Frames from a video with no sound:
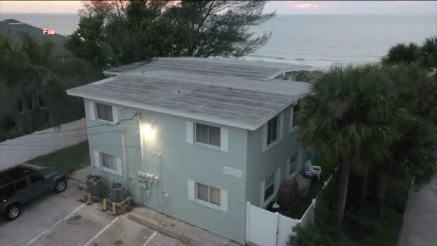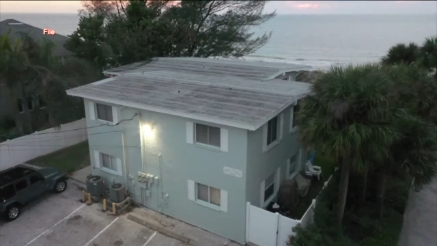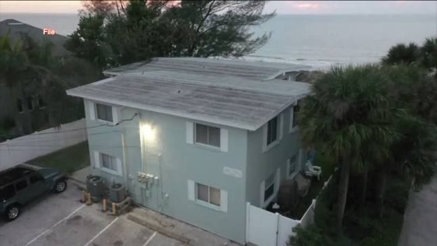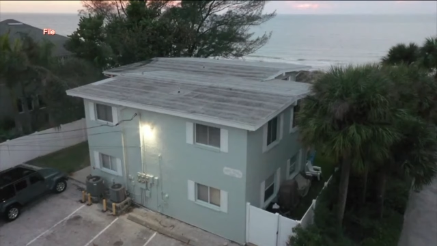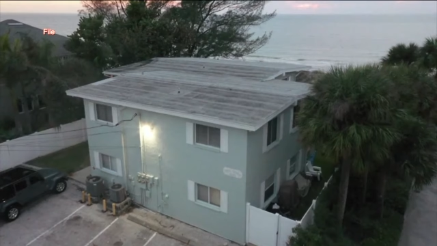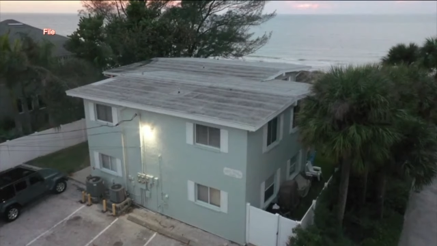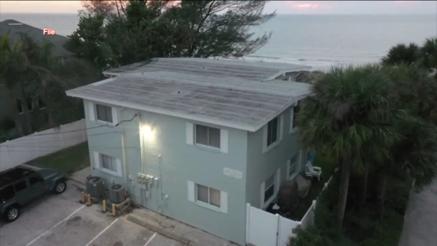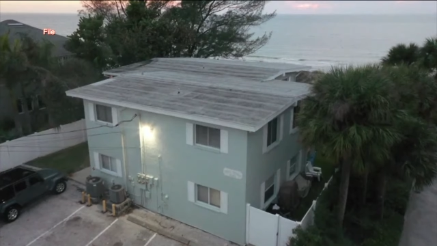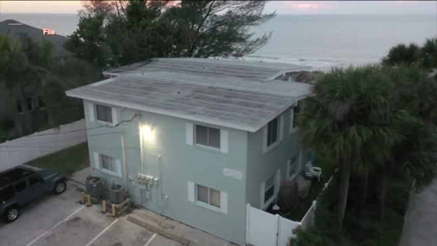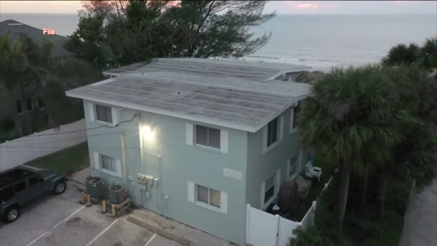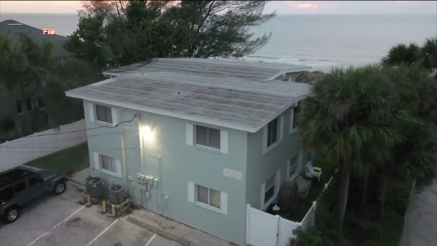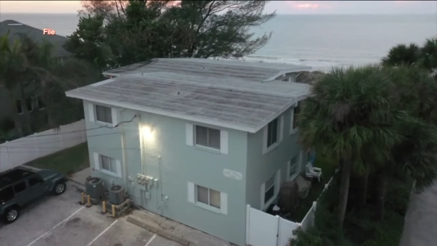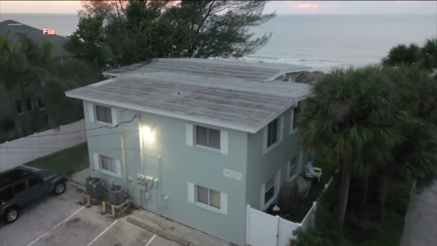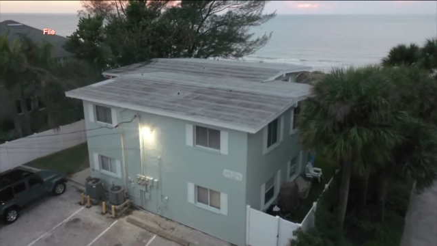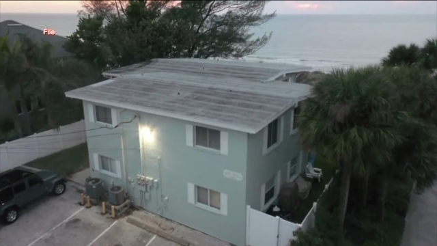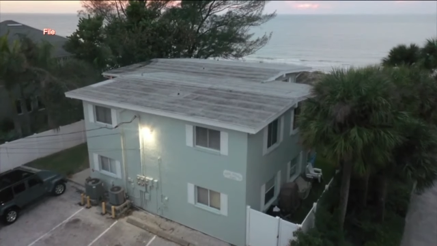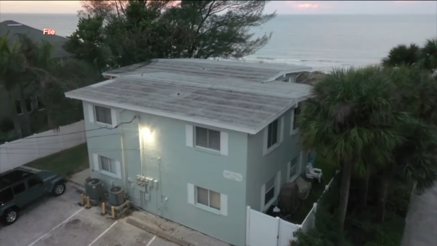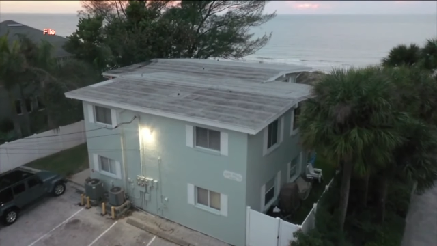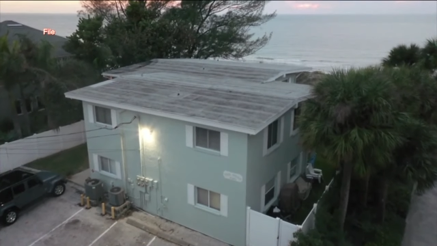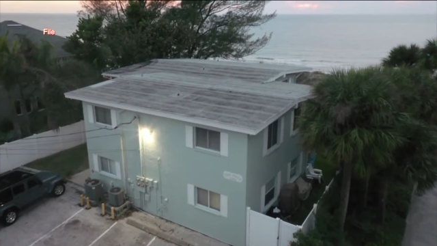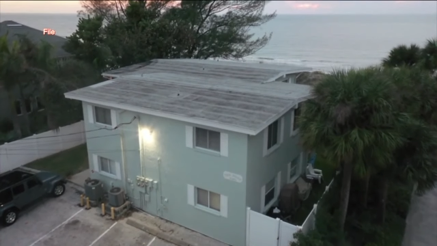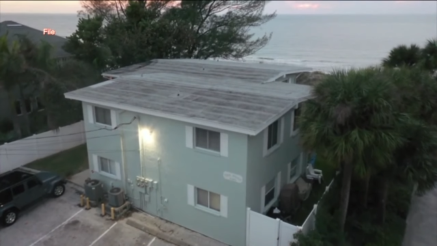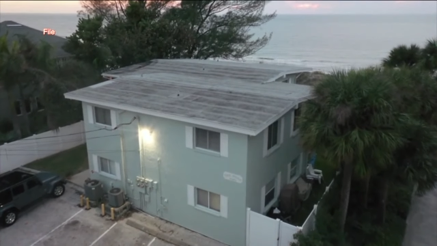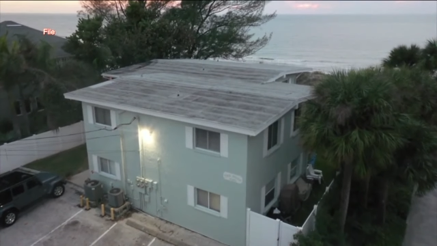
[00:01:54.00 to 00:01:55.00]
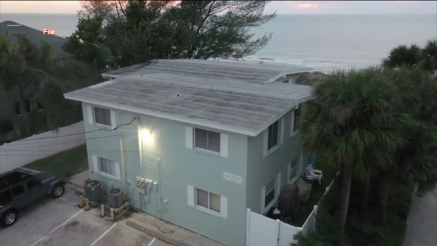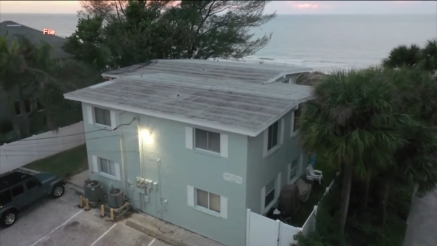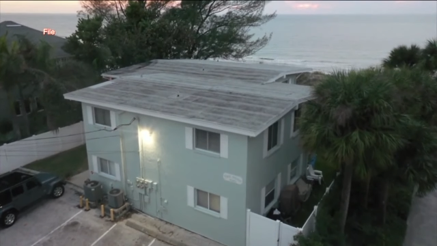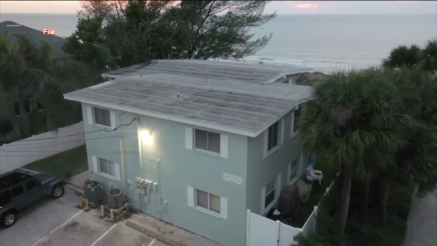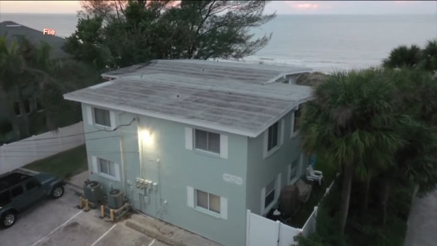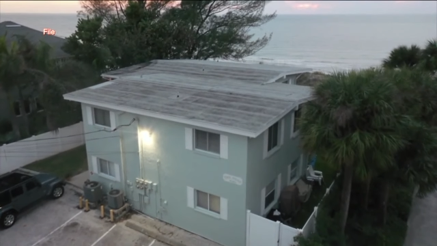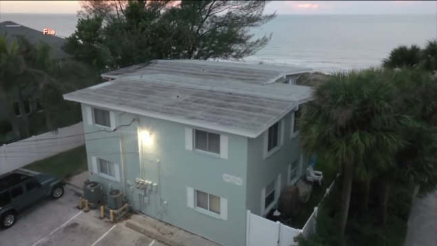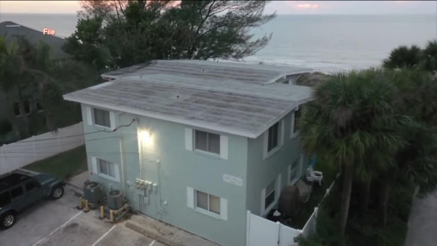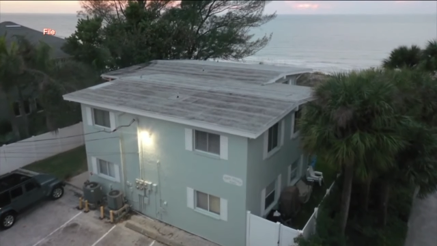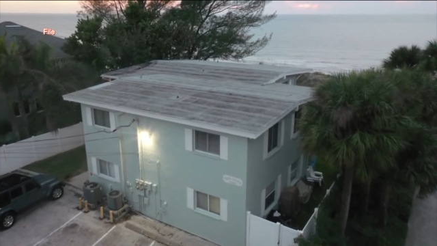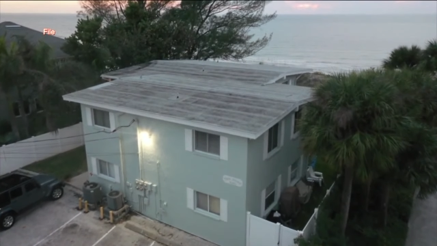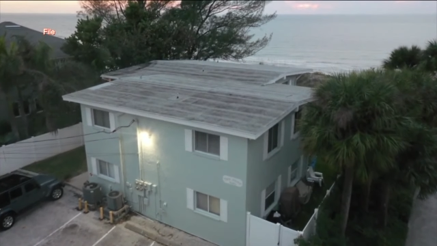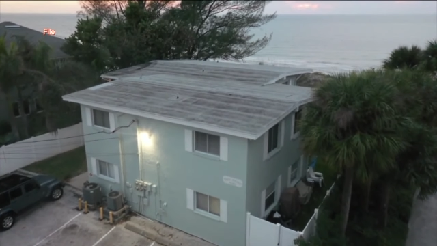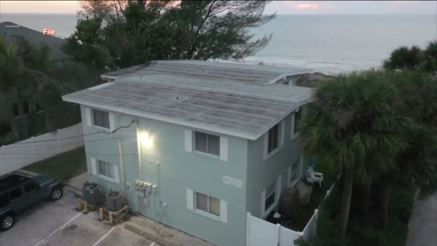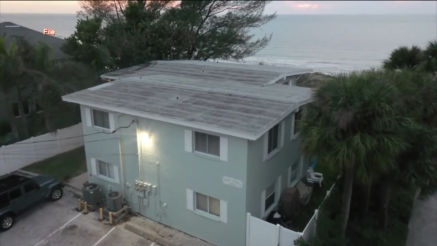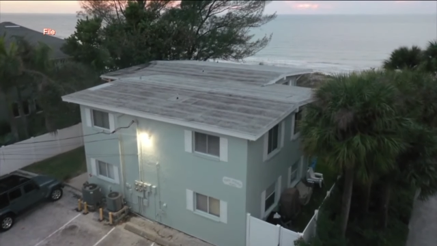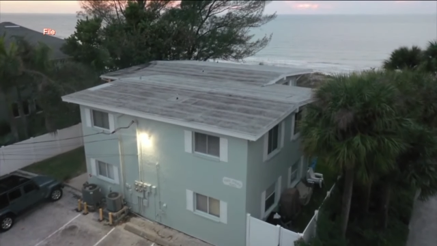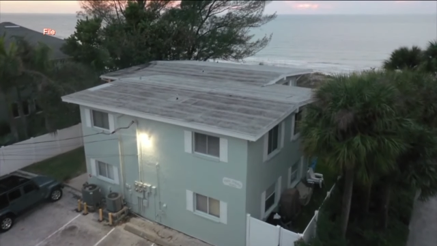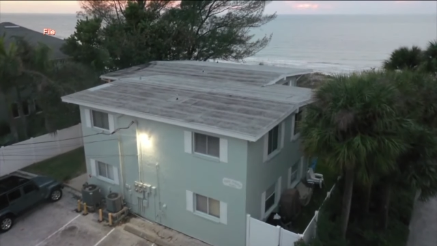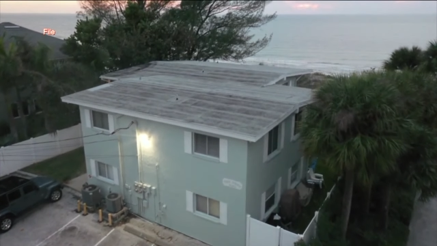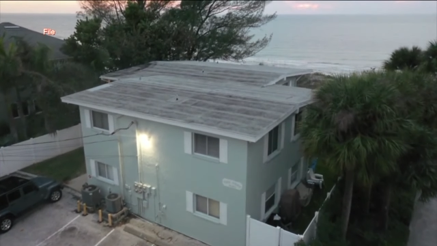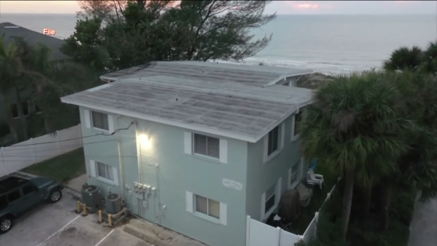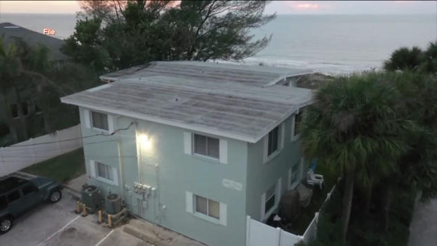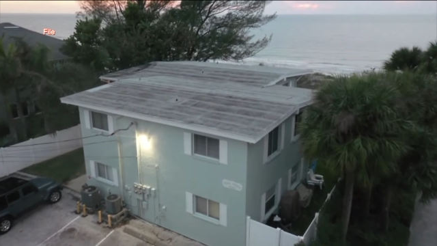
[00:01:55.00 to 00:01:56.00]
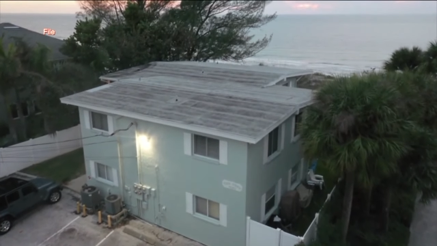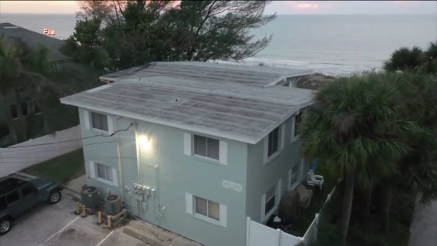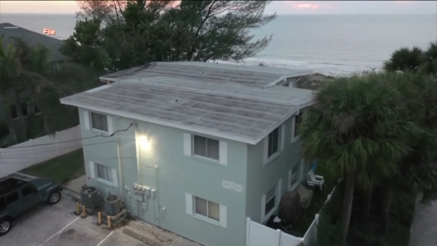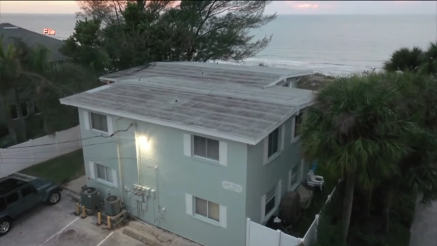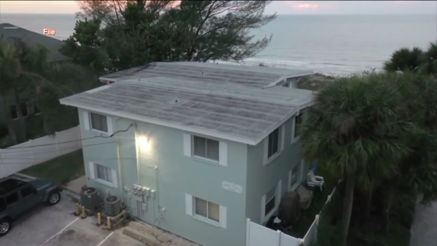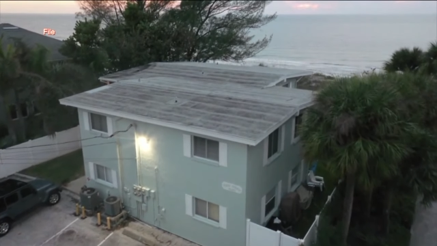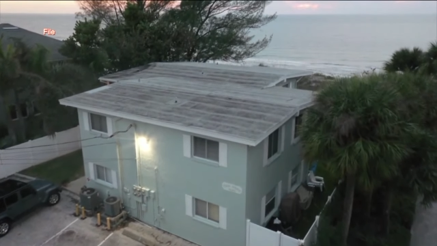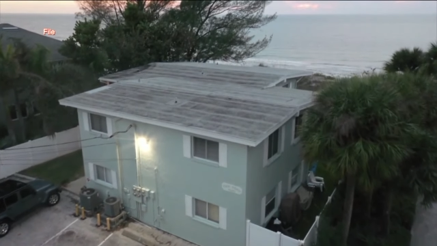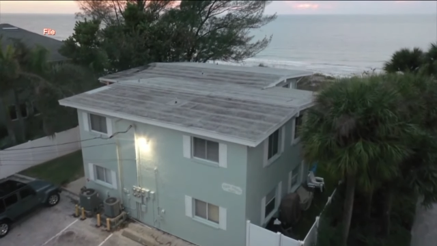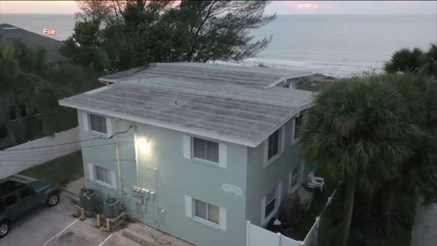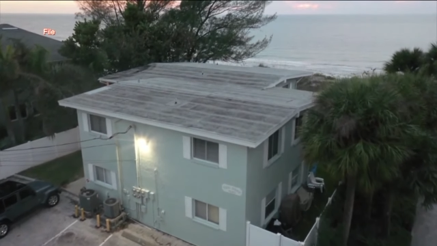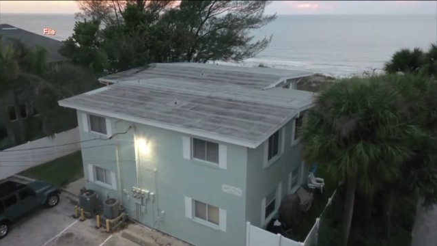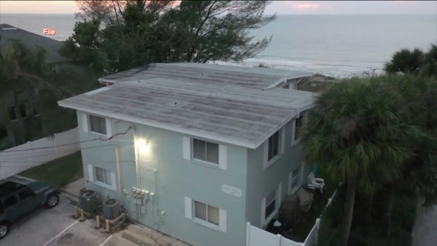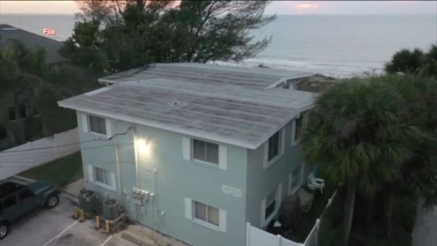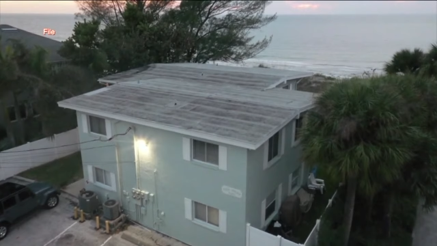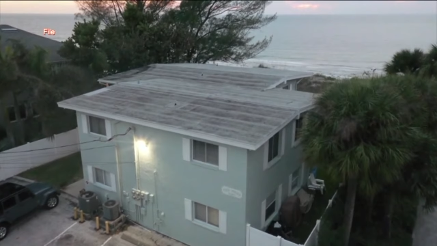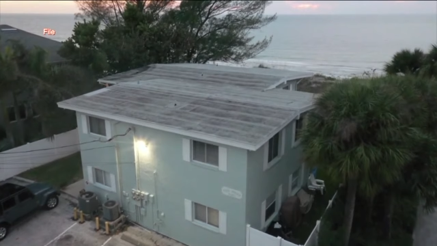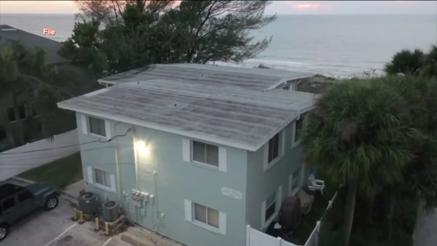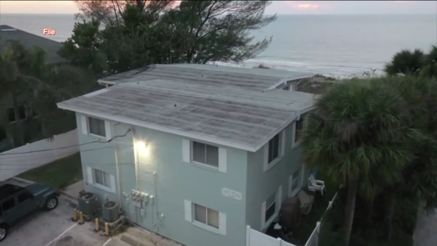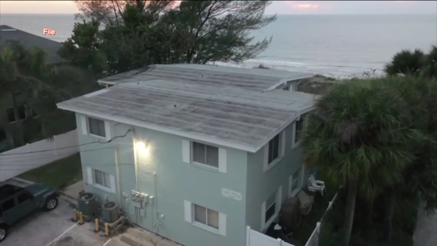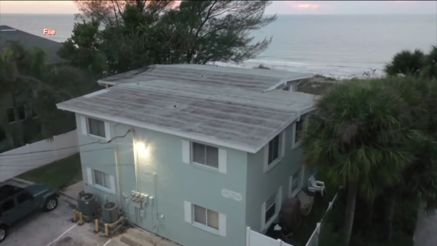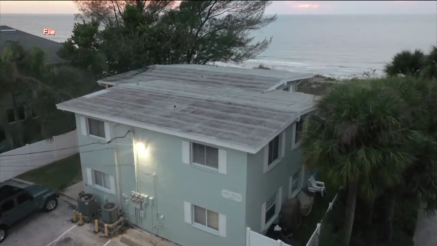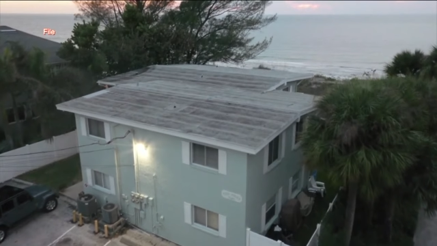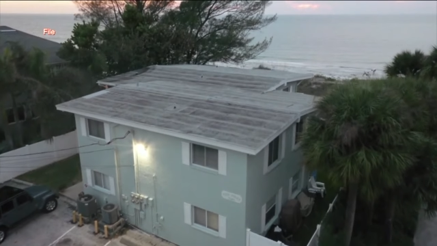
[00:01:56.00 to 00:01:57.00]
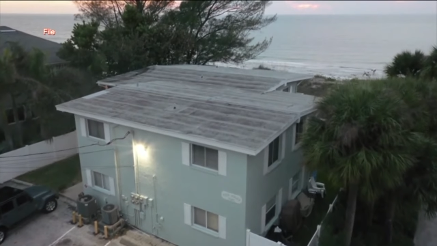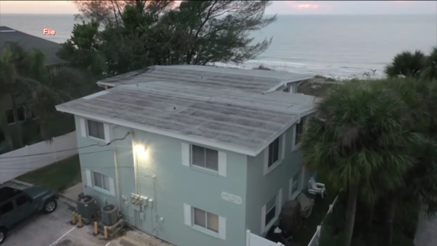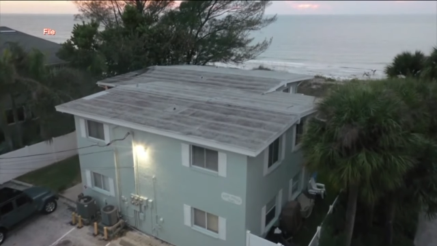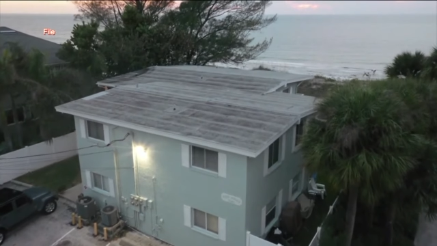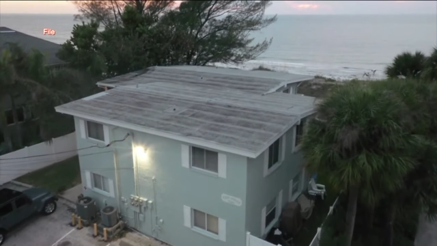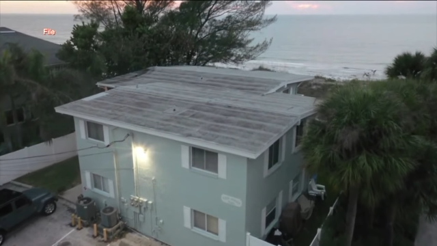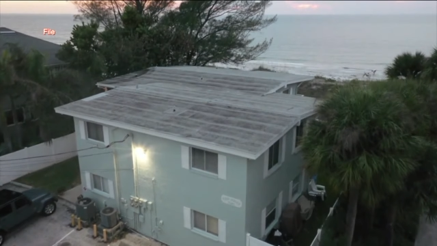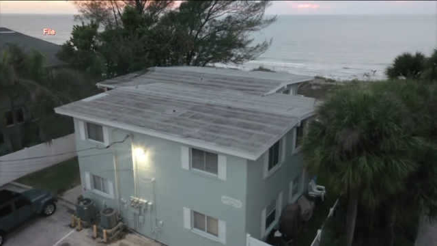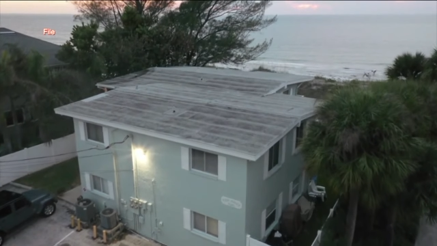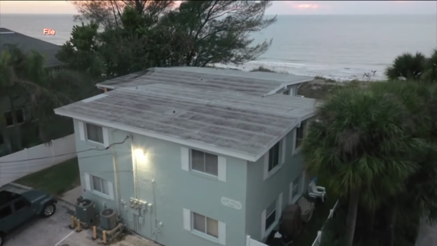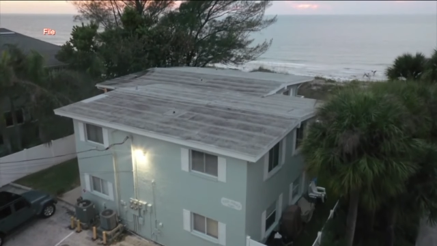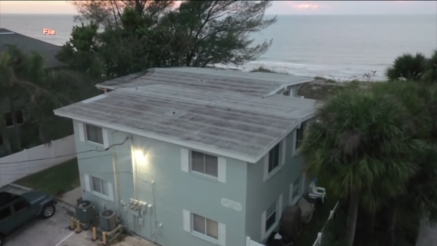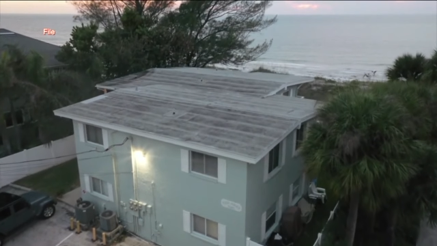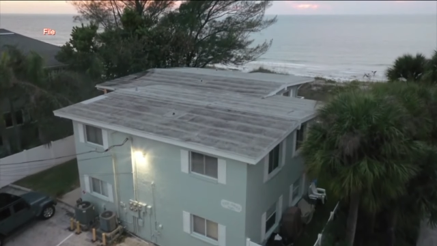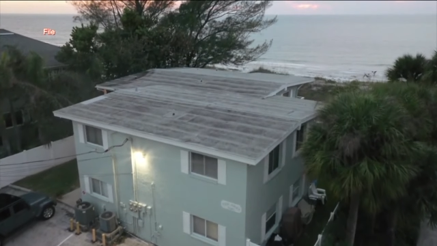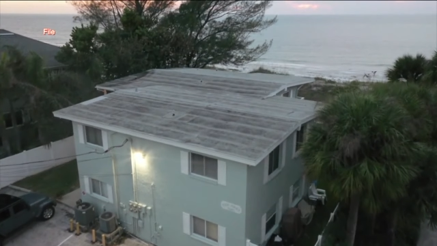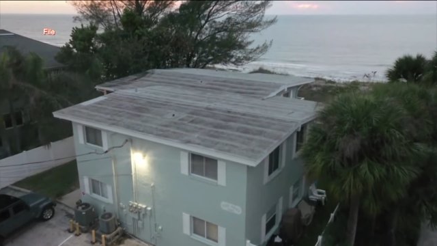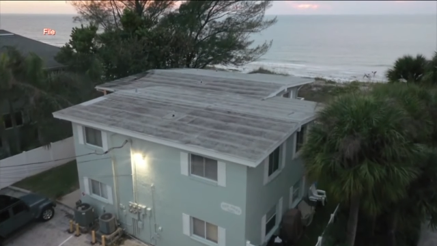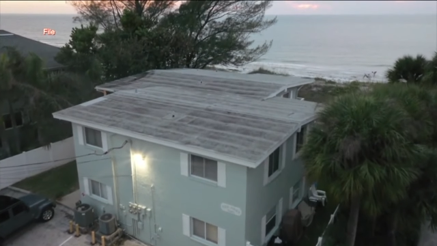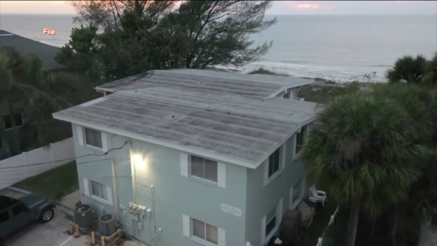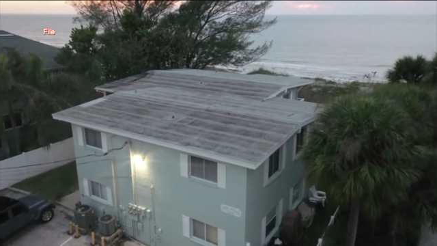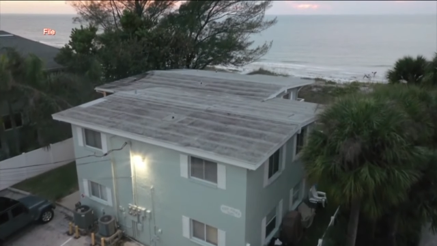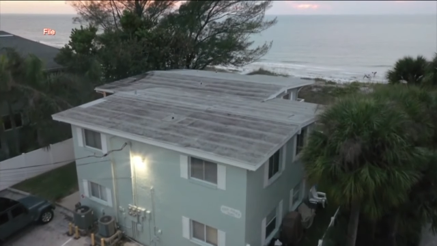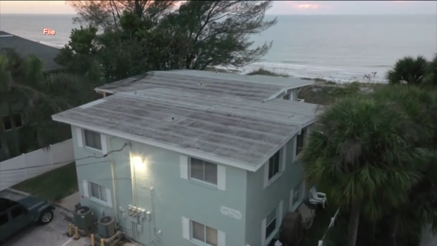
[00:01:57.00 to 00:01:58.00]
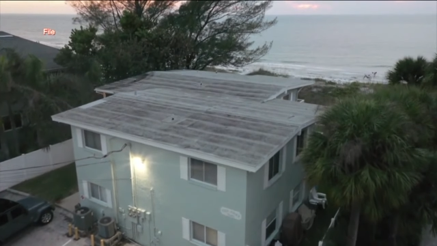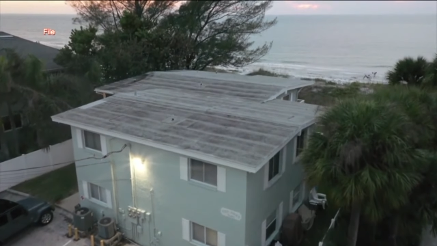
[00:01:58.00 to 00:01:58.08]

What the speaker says: [unreadable: no face in view]